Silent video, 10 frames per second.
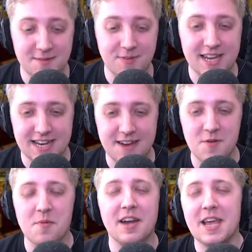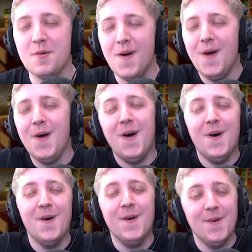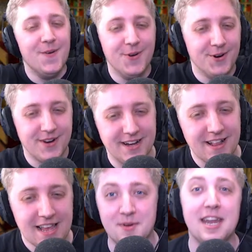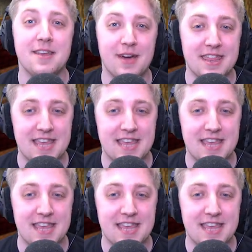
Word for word: completed it, everybody. Woohoo! But anyway,